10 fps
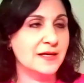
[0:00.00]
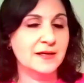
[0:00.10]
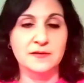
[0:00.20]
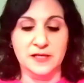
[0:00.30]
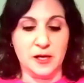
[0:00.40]

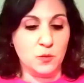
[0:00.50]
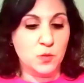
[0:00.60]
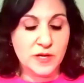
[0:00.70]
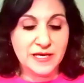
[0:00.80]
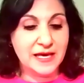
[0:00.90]
you know,
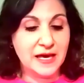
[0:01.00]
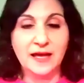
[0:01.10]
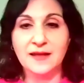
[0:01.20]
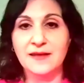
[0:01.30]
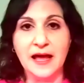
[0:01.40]

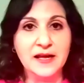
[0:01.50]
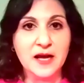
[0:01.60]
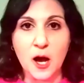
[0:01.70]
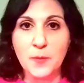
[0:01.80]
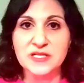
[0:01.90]
getting
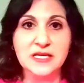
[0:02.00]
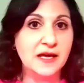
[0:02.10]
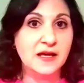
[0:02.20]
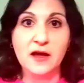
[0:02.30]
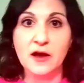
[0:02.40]
up and
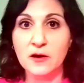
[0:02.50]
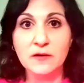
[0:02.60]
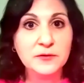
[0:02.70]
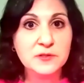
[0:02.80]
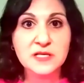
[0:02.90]
taking care of
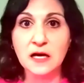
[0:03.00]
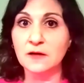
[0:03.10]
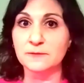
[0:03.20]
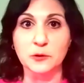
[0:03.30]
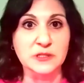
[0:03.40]
yourself,
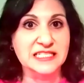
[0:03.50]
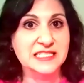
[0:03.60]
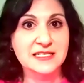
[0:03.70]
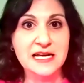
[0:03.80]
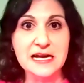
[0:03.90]

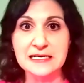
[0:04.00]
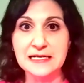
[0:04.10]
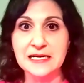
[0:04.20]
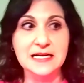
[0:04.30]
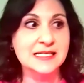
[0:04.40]

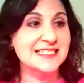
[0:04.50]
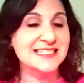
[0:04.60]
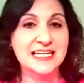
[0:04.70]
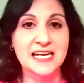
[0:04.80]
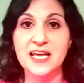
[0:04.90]
standing,
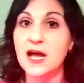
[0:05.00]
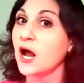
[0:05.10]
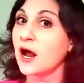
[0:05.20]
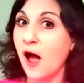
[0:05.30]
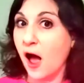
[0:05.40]
sitting,
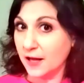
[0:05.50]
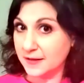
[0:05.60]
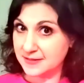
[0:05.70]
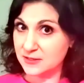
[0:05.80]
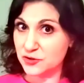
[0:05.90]

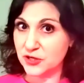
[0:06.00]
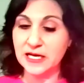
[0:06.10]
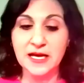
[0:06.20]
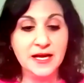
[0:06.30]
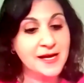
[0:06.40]

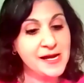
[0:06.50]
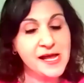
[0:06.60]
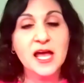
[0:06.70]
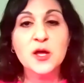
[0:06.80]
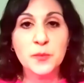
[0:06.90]
concentrating.
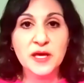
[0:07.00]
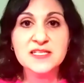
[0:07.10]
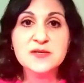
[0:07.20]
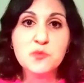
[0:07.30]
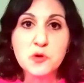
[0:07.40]
It makes
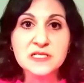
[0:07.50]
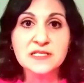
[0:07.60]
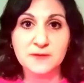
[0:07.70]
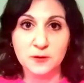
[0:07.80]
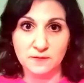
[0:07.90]
it more
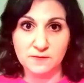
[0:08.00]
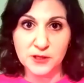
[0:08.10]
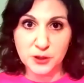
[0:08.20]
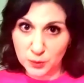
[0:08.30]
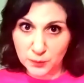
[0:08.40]
difficult for
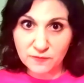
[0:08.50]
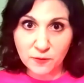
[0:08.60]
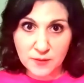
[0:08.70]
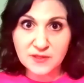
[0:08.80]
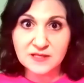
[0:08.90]
you to
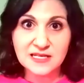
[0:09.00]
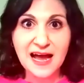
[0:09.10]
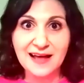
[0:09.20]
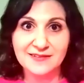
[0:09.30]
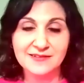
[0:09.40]
perform these
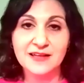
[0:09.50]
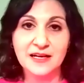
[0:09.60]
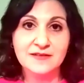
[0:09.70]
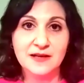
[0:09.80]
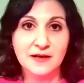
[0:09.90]
tasks than
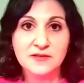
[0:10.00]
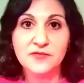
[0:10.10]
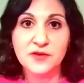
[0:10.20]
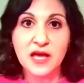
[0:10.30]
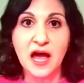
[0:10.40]
it does for
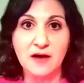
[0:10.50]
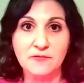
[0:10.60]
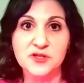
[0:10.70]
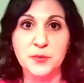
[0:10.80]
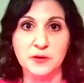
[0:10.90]
the
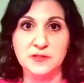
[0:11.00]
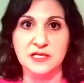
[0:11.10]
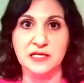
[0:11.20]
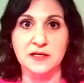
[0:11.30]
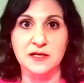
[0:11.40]
average
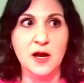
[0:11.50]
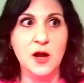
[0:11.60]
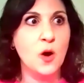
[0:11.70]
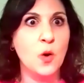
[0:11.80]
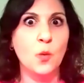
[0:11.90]
person.
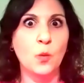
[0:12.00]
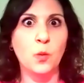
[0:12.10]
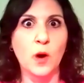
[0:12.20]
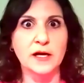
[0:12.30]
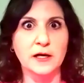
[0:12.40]

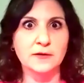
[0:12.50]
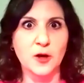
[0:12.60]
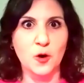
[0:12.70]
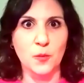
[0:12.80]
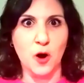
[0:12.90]
What a
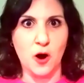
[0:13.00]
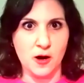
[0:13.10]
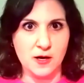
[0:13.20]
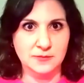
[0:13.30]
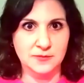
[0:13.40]
low
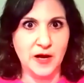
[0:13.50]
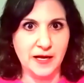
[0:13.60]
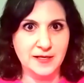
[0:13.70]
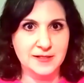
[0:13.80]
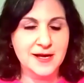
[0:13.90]
bar, right?